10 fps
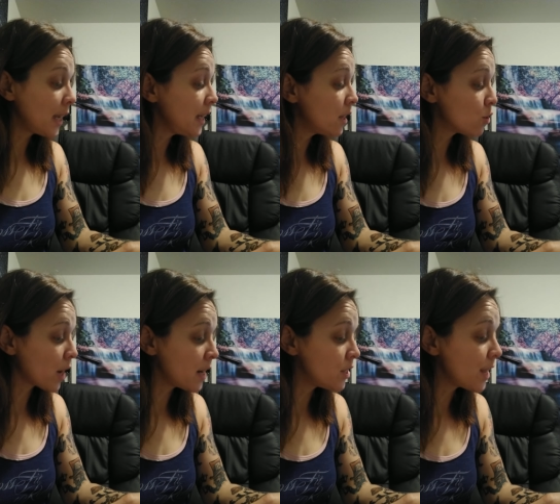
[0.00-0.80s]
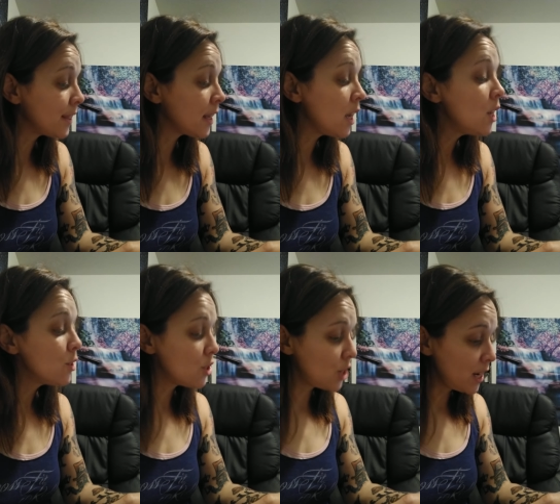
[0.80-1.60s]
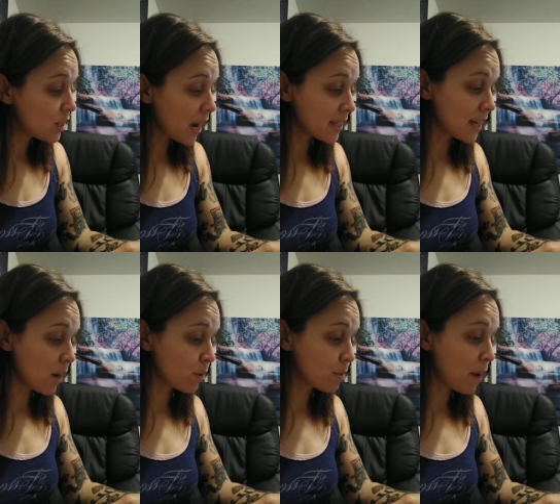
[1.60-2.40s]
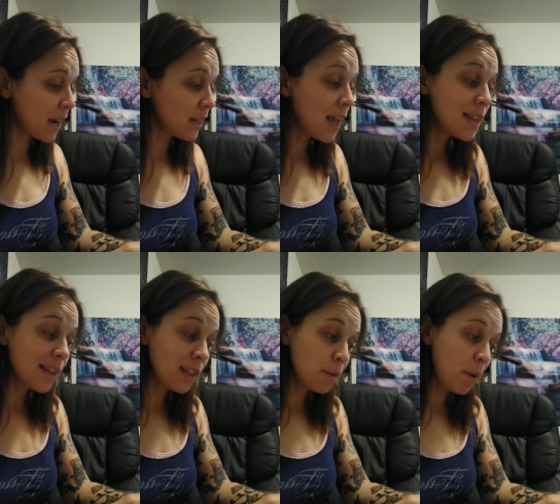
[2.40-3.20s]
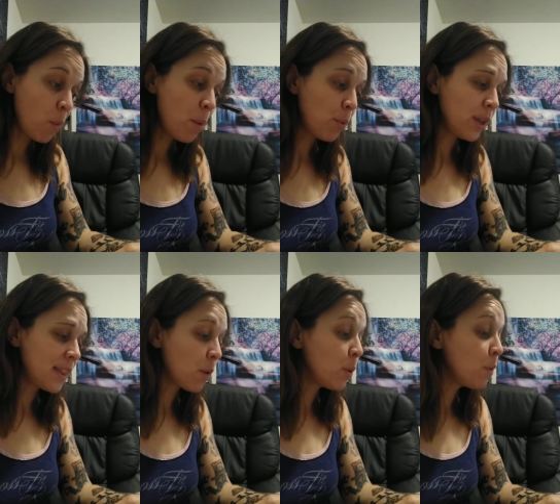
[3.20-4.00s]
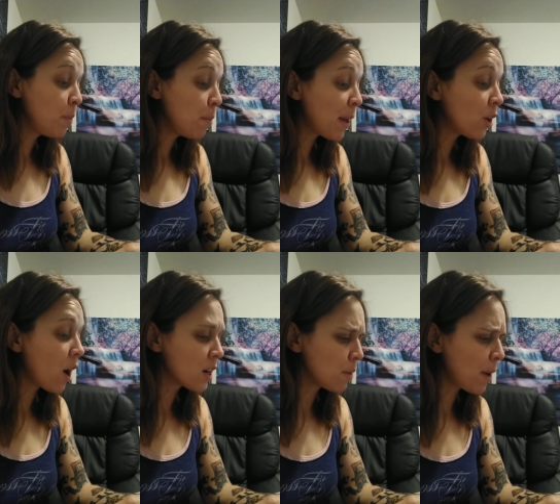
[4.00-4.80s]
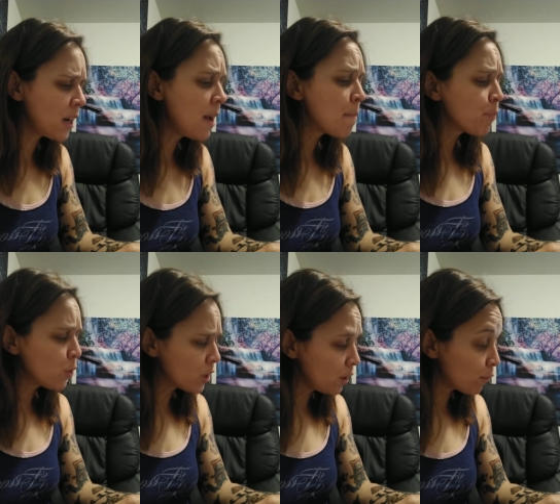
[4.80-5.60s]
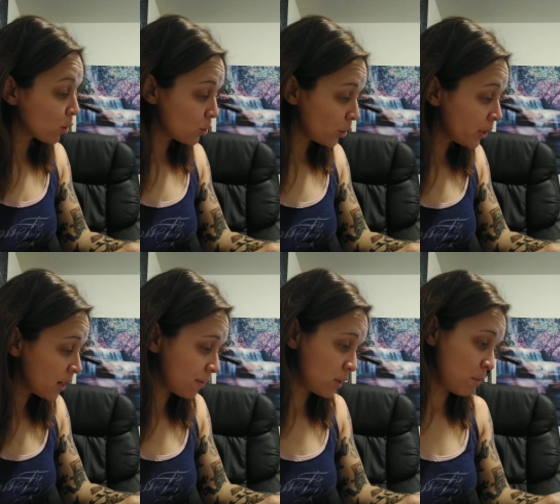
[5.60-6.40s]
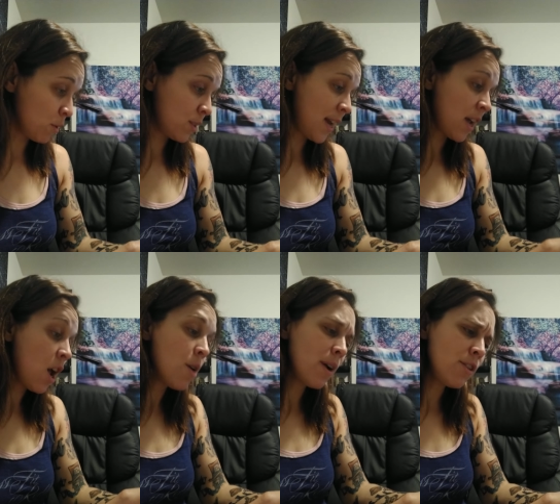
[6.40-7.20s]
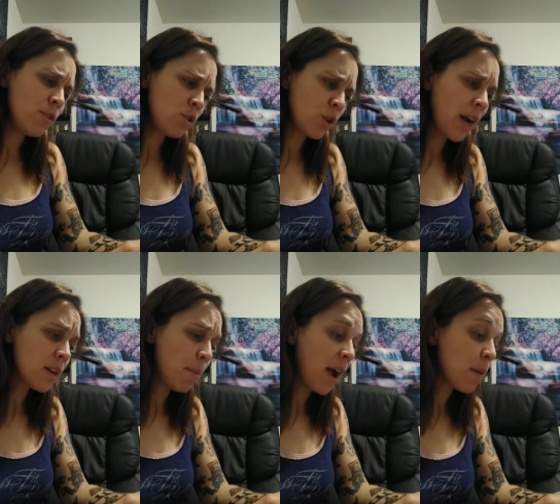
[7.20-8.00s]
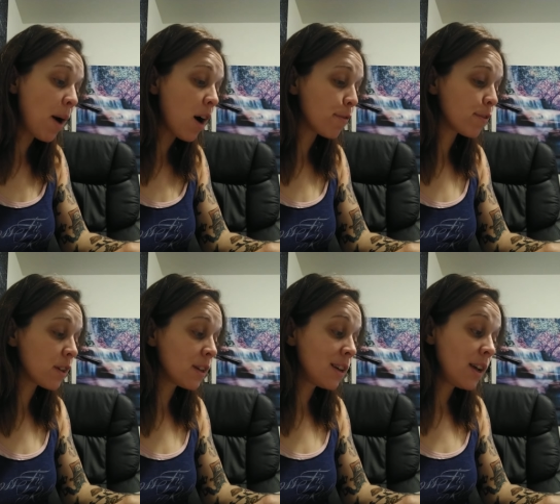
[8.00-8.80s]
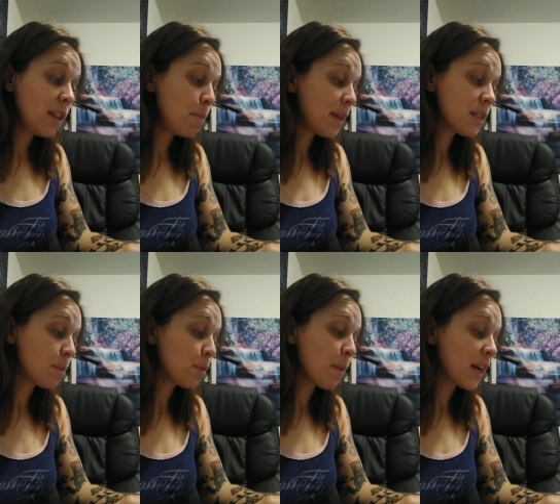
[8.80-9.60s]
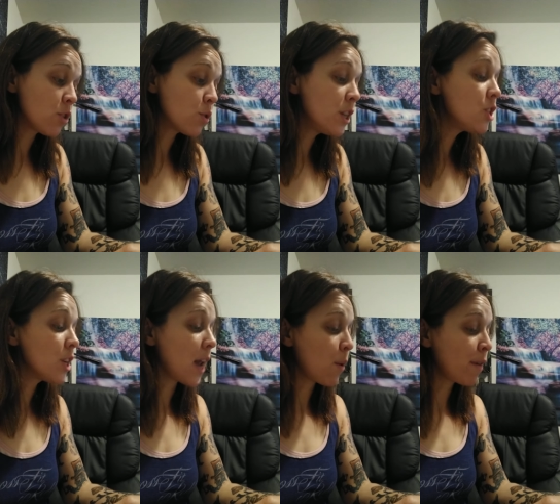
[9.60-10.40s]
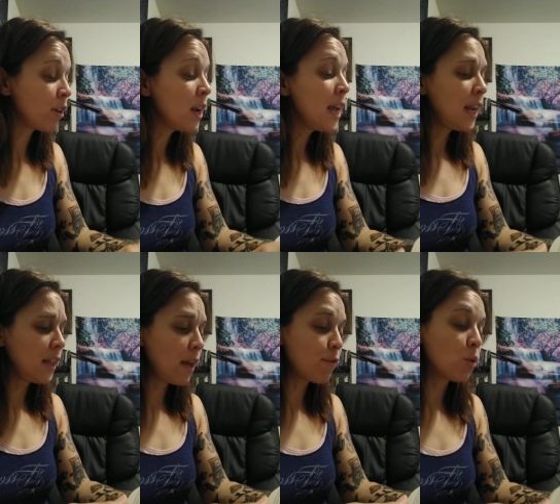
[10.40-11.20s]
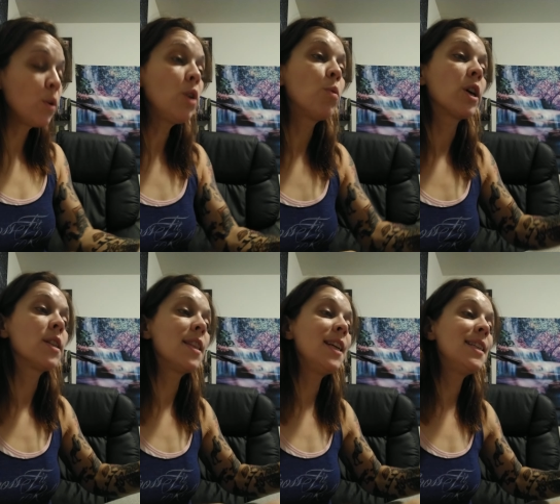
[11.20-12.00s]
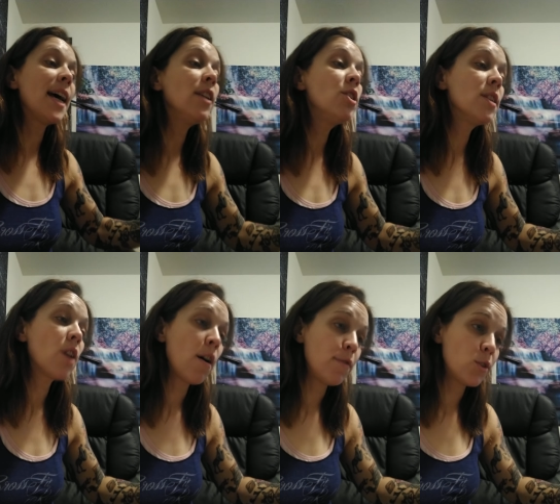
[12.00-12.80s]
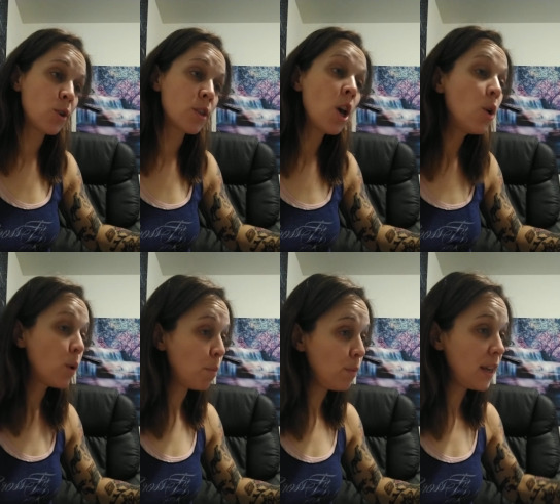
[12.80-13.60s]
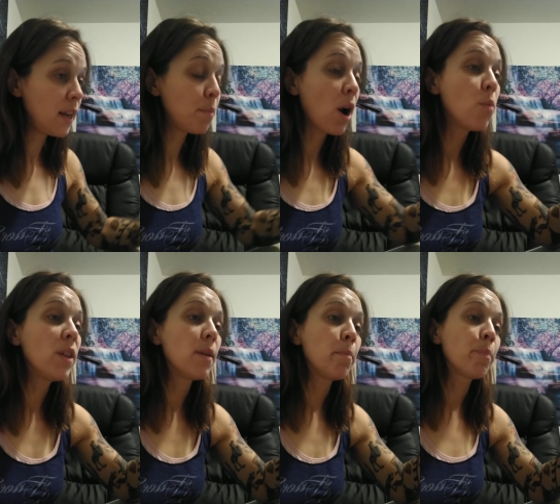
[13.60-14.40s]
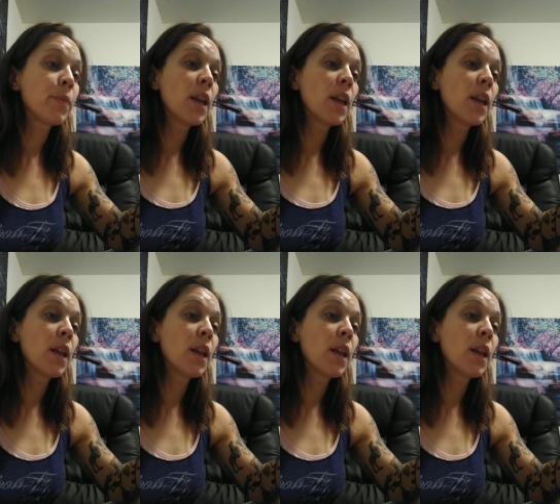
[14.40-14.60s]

Eden tried gently to change Eisenhower's mind, telling him at one point that we would be better occupied looking for alternatives to Mossadegh rather than trying to buy him off. In the best diplomatic tradition, however, he left the real work to the intelligence officers who he had brought with him.